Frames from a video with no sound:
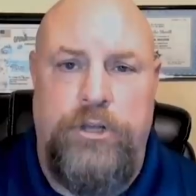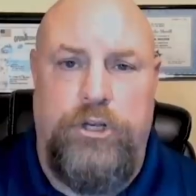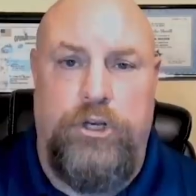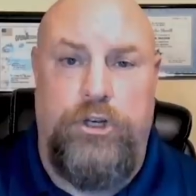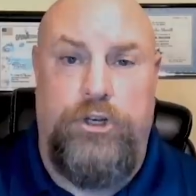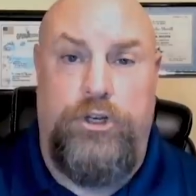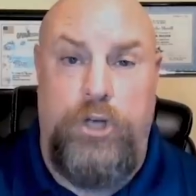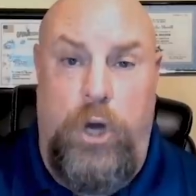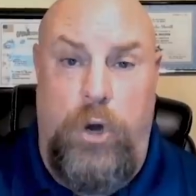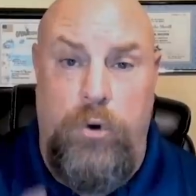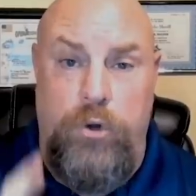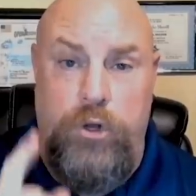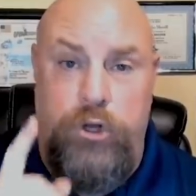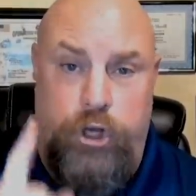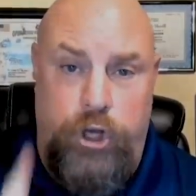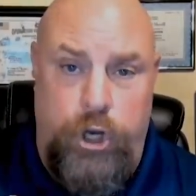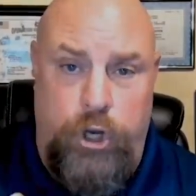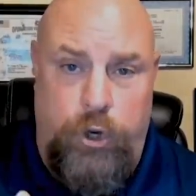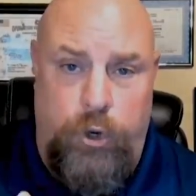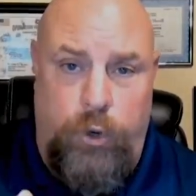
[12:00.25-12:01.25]
to show
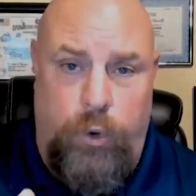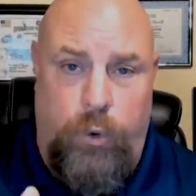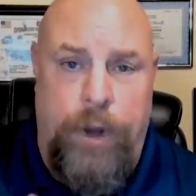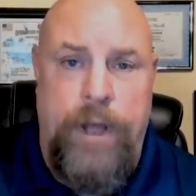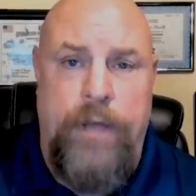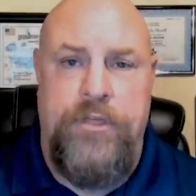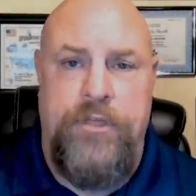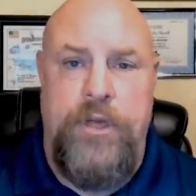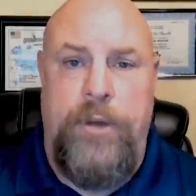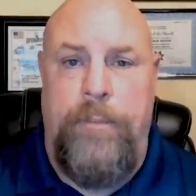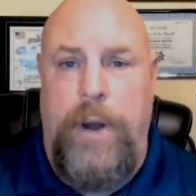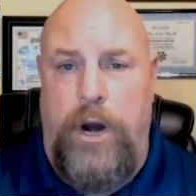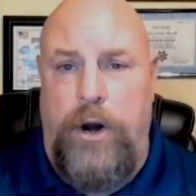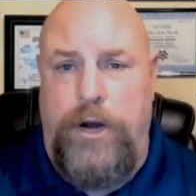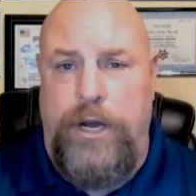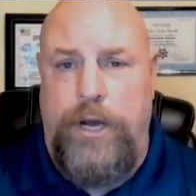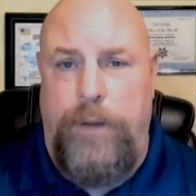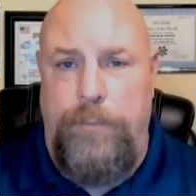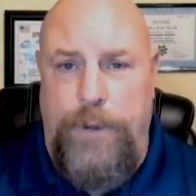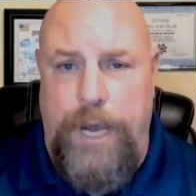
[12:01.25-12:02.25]
you, the
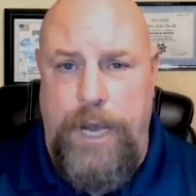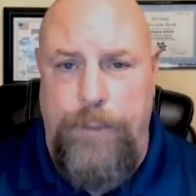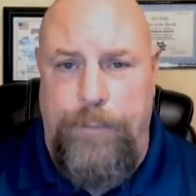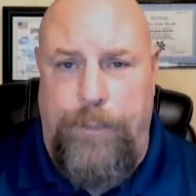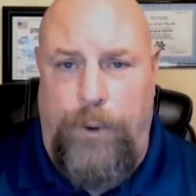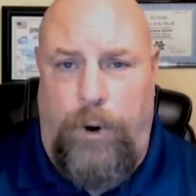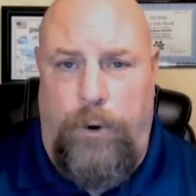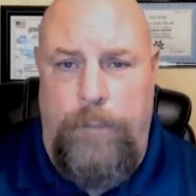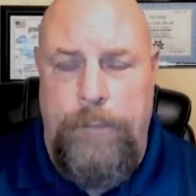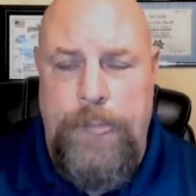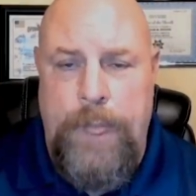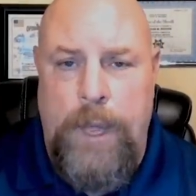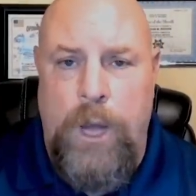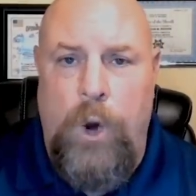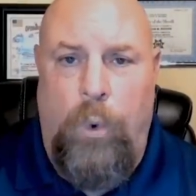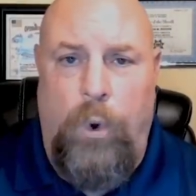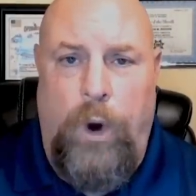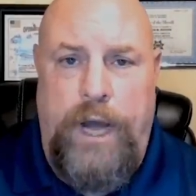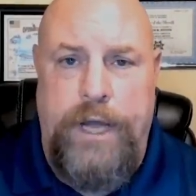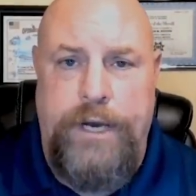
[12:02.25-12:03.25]
American people,
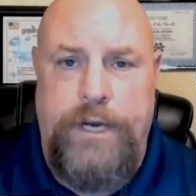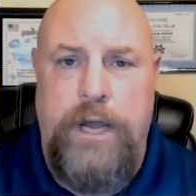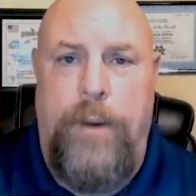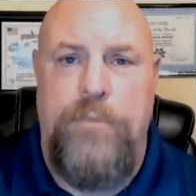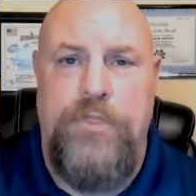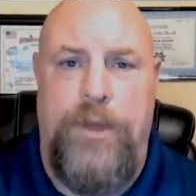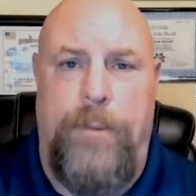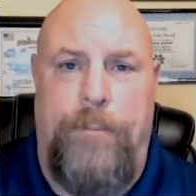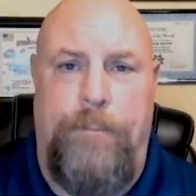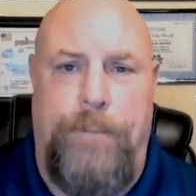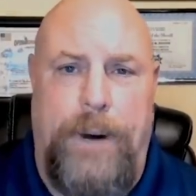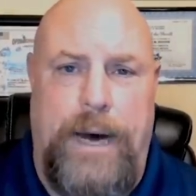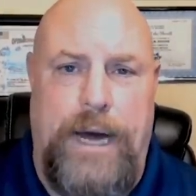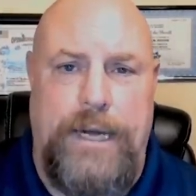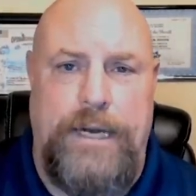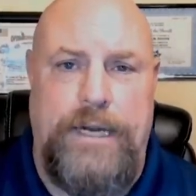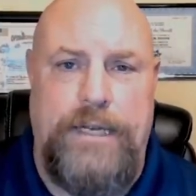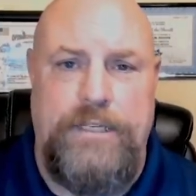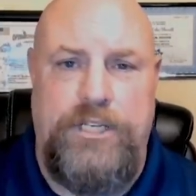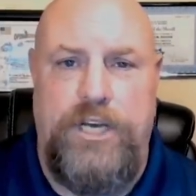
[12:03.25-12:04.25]
what the
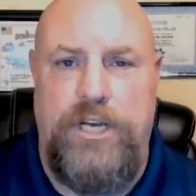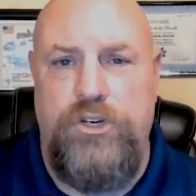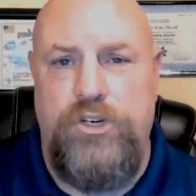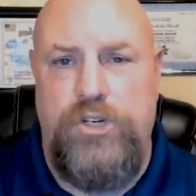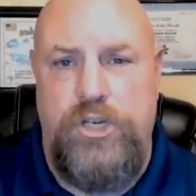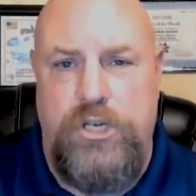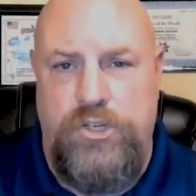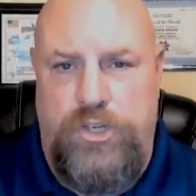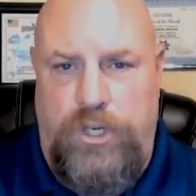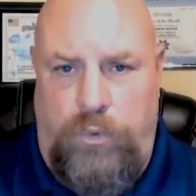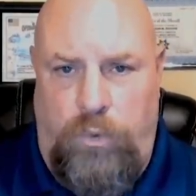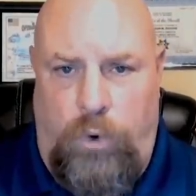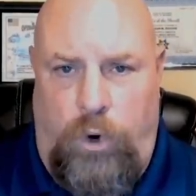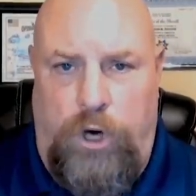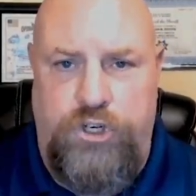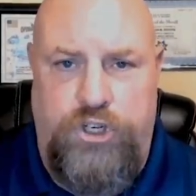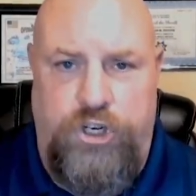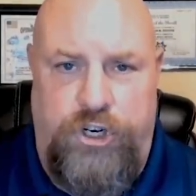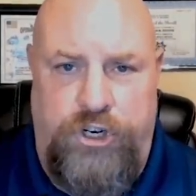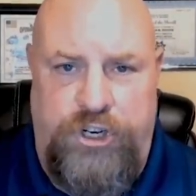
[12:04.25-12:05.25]
politicians in
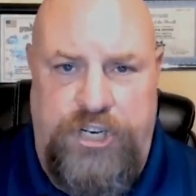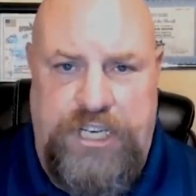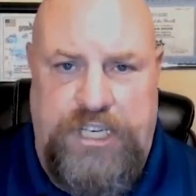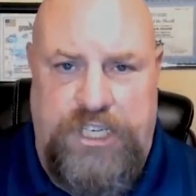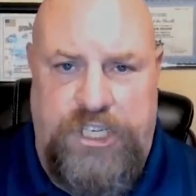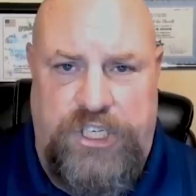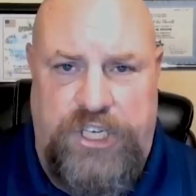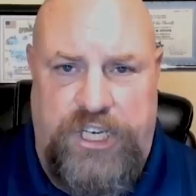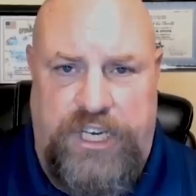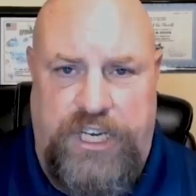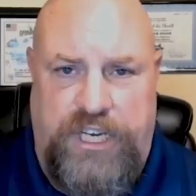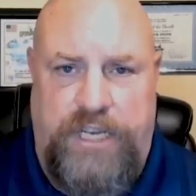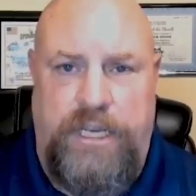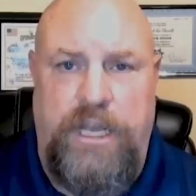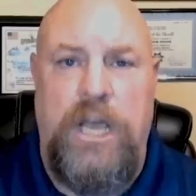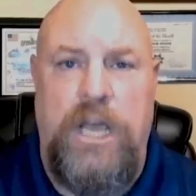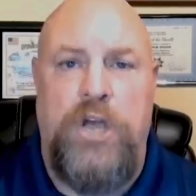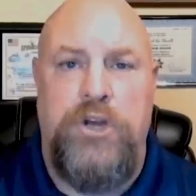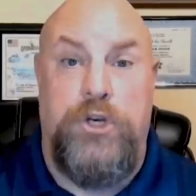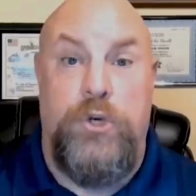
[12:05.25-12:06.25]
Washington, D.C.
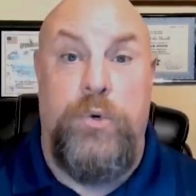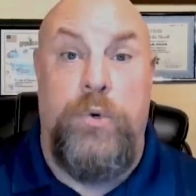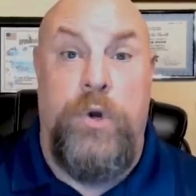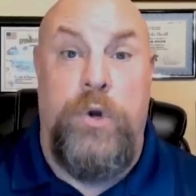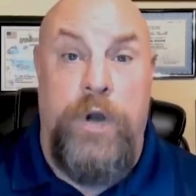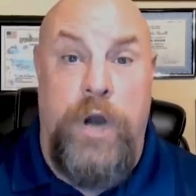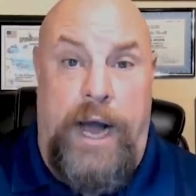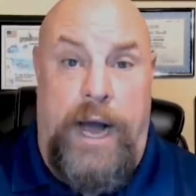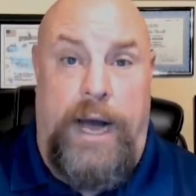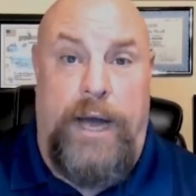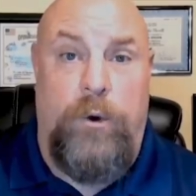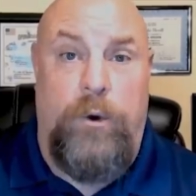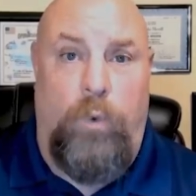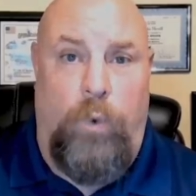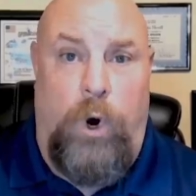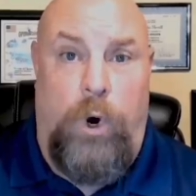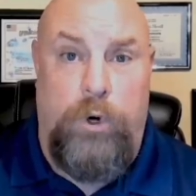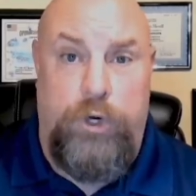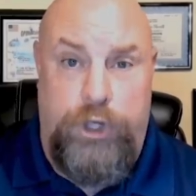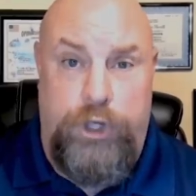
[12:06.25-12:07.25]
do not
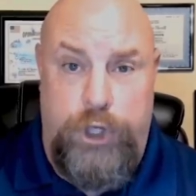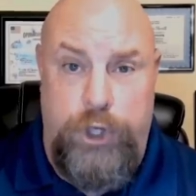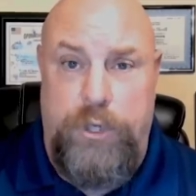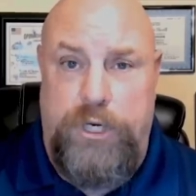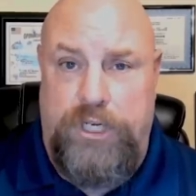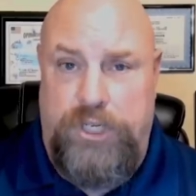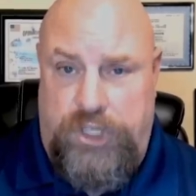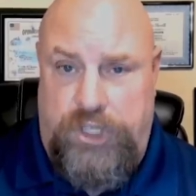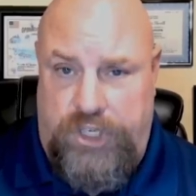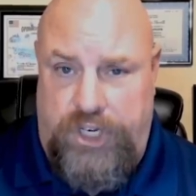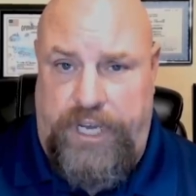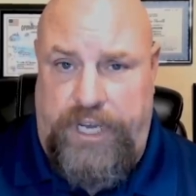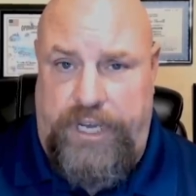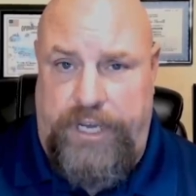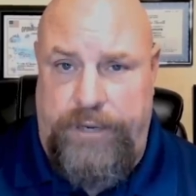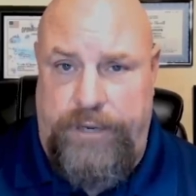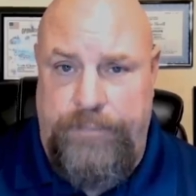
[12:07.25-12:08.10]
want you to see.